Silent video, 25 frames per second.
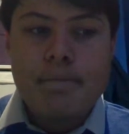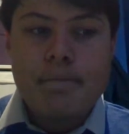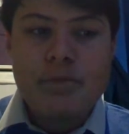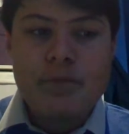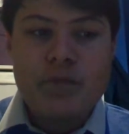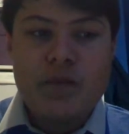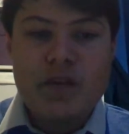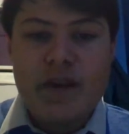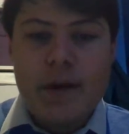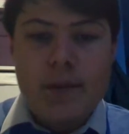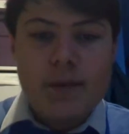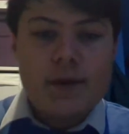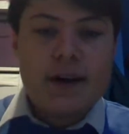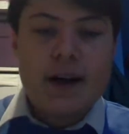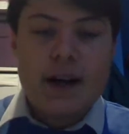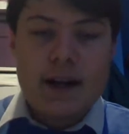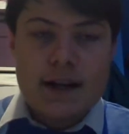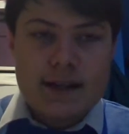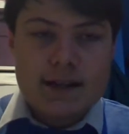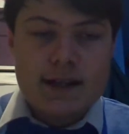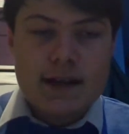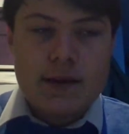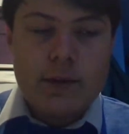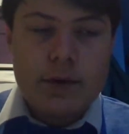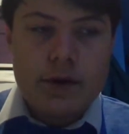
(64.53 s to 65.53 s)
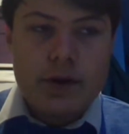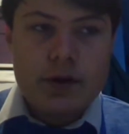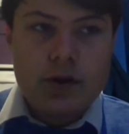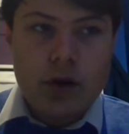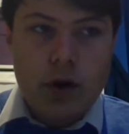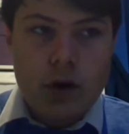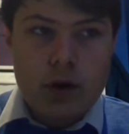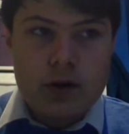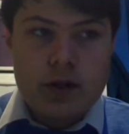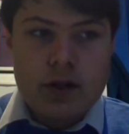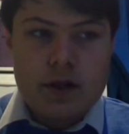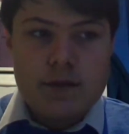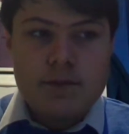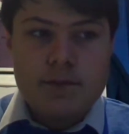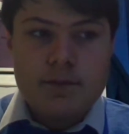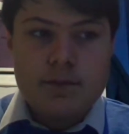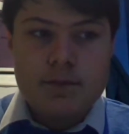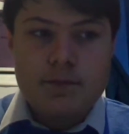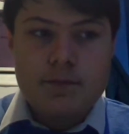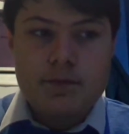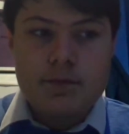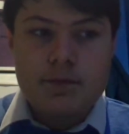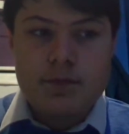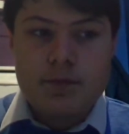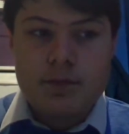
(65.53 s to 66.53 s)
And then we kind of see what the Doctor's
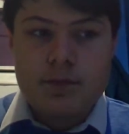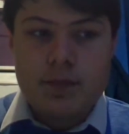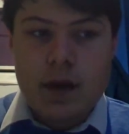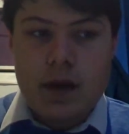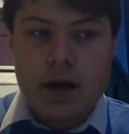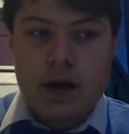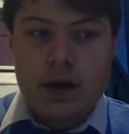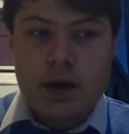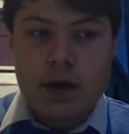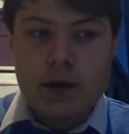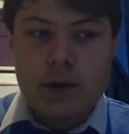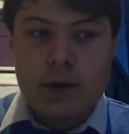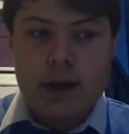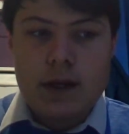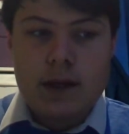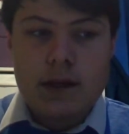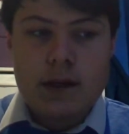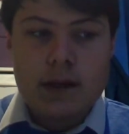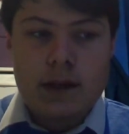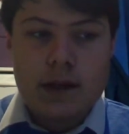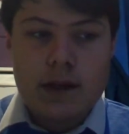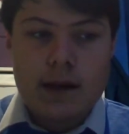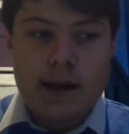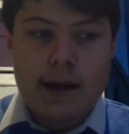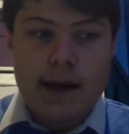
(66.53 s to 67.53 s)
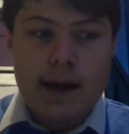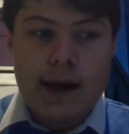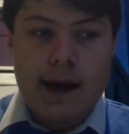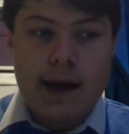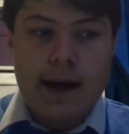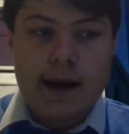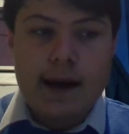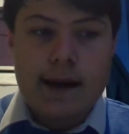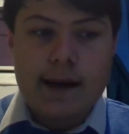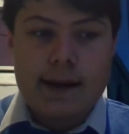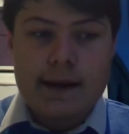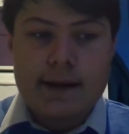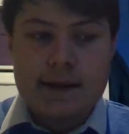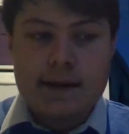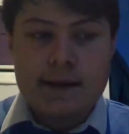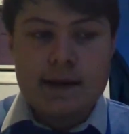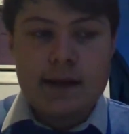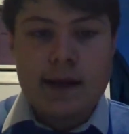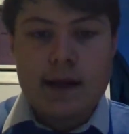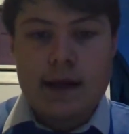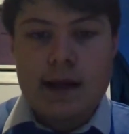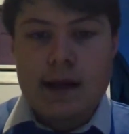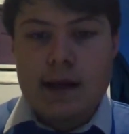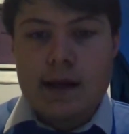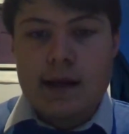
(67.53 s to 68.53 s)
been doing, and
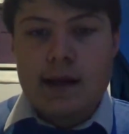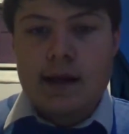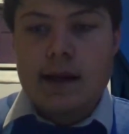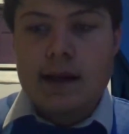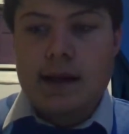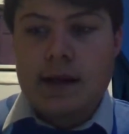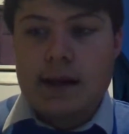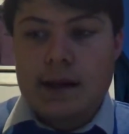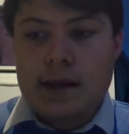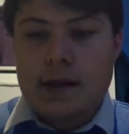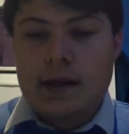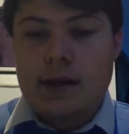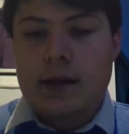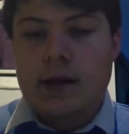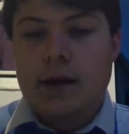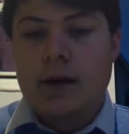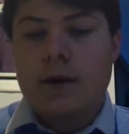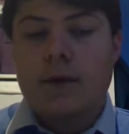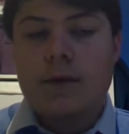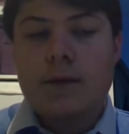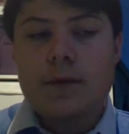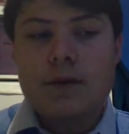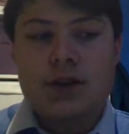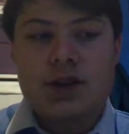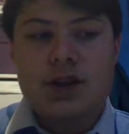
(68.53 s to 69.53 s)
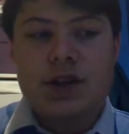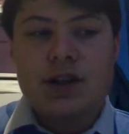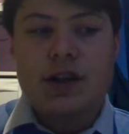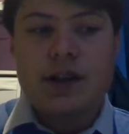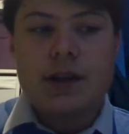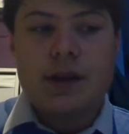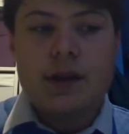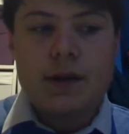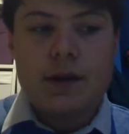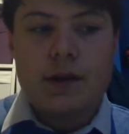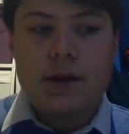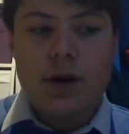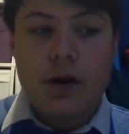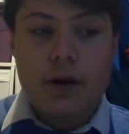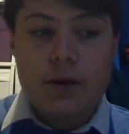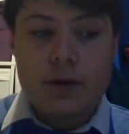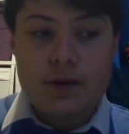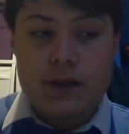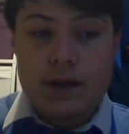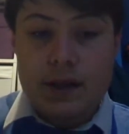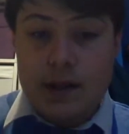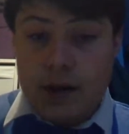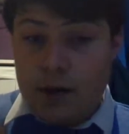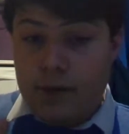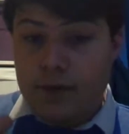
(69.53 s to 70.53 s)
she
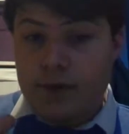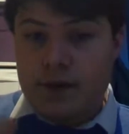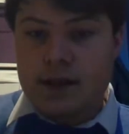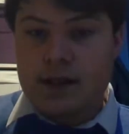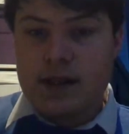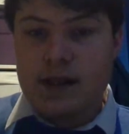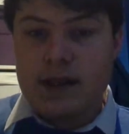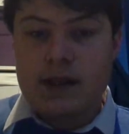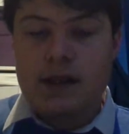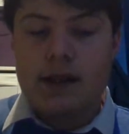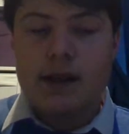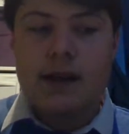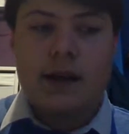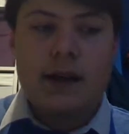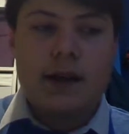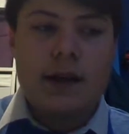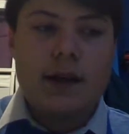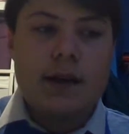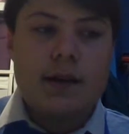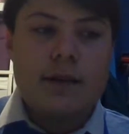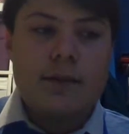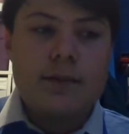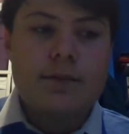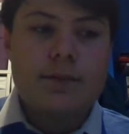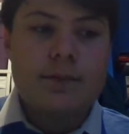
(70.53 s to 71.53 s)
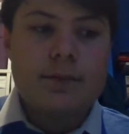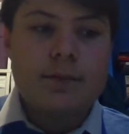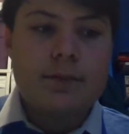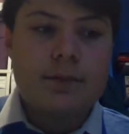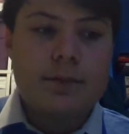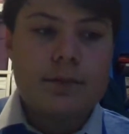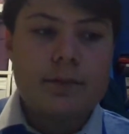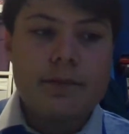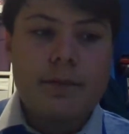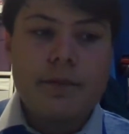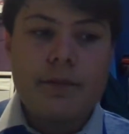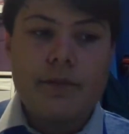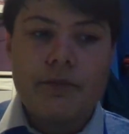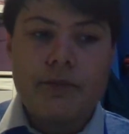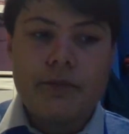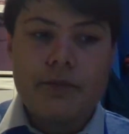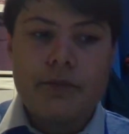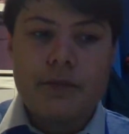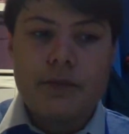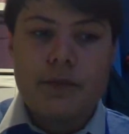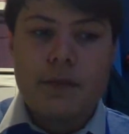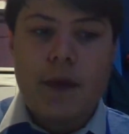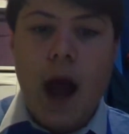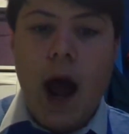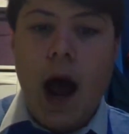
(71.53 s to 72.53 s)
got obviously
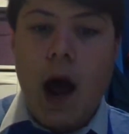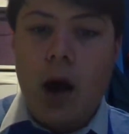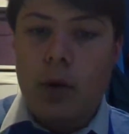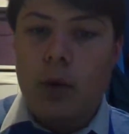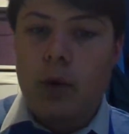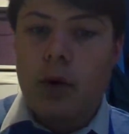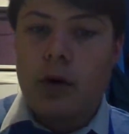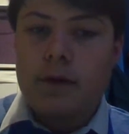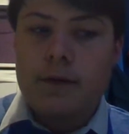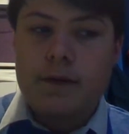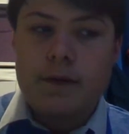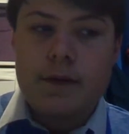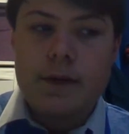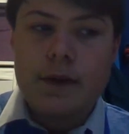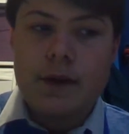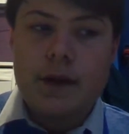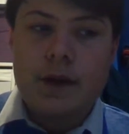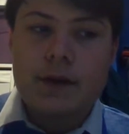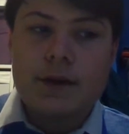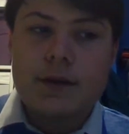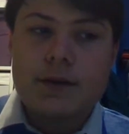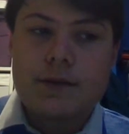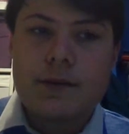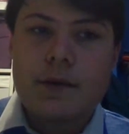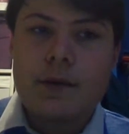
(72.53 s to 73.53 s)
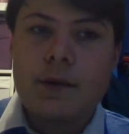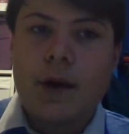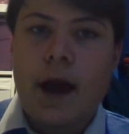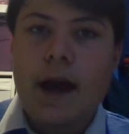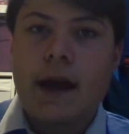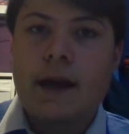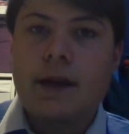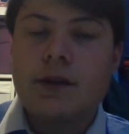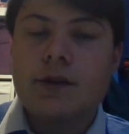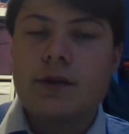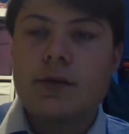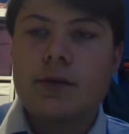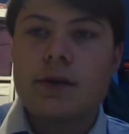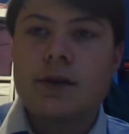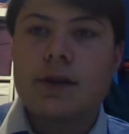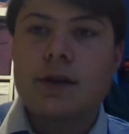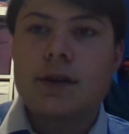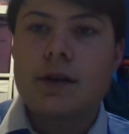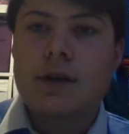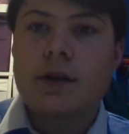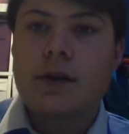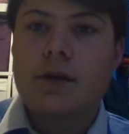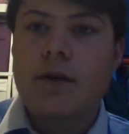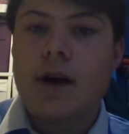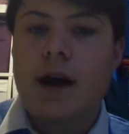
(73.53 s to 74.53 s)
out of through
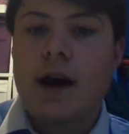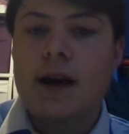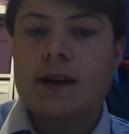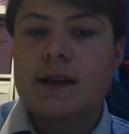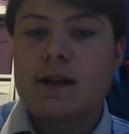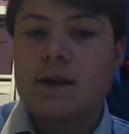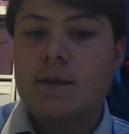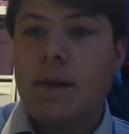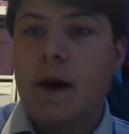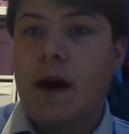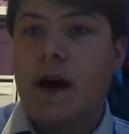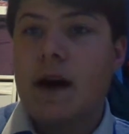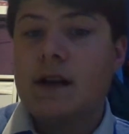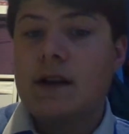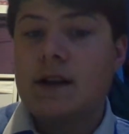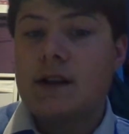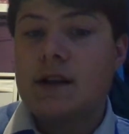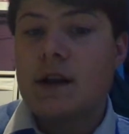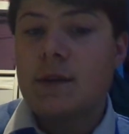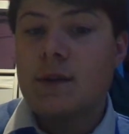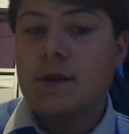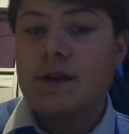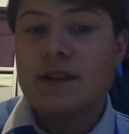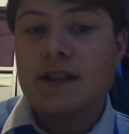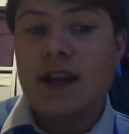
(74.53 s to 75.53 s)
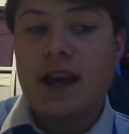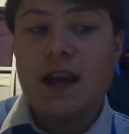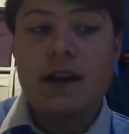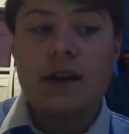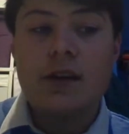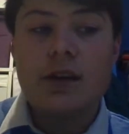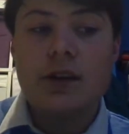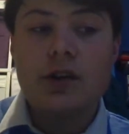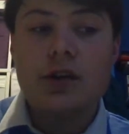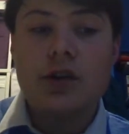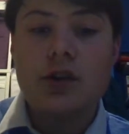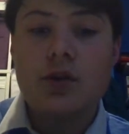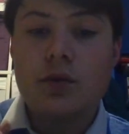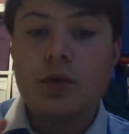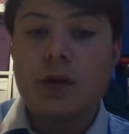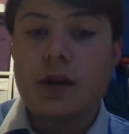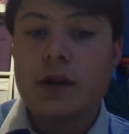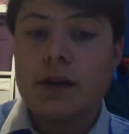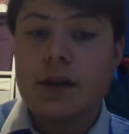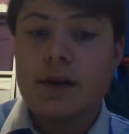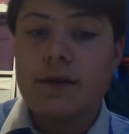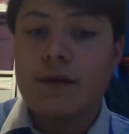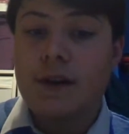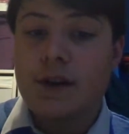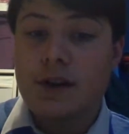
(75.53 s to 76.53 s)
Angel's grasp, and she was taken to the
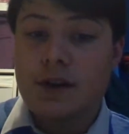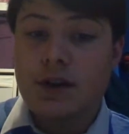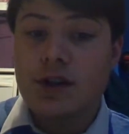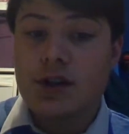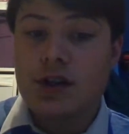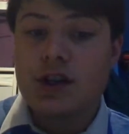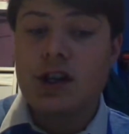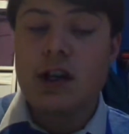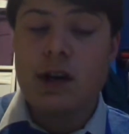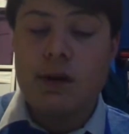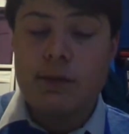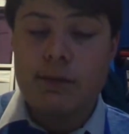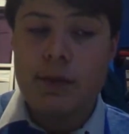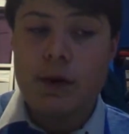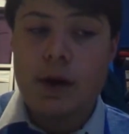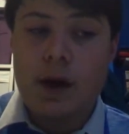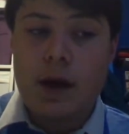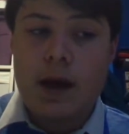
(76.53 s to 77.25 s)
division ship,